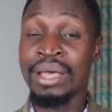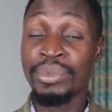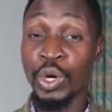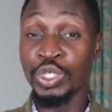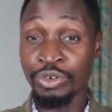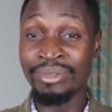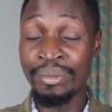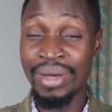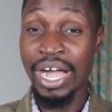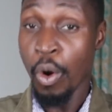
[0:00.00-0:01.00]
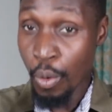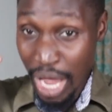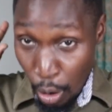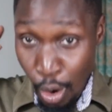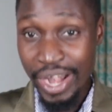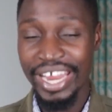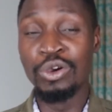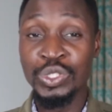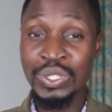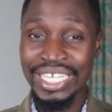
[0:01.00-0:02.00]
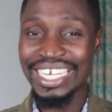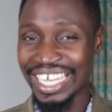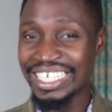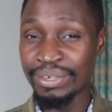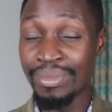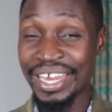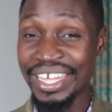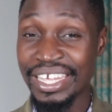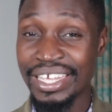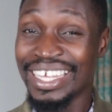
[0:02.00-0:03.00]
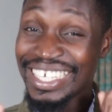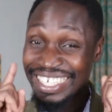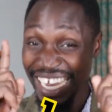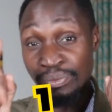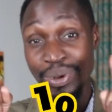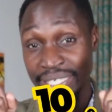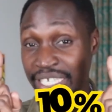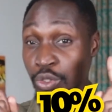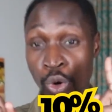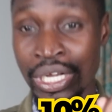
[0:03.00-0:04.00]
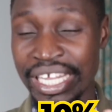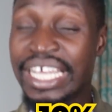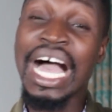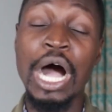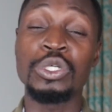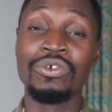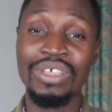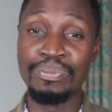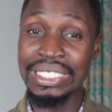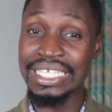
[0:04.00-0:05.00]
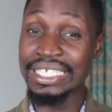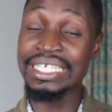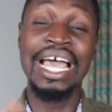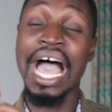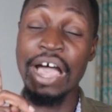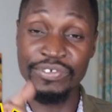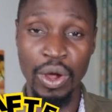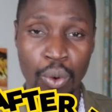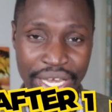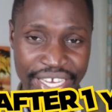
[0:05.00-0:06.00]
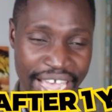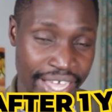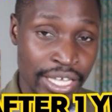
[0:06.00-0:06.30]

Because remember, we are only going to start getting money 10% only out of the business after 1 year.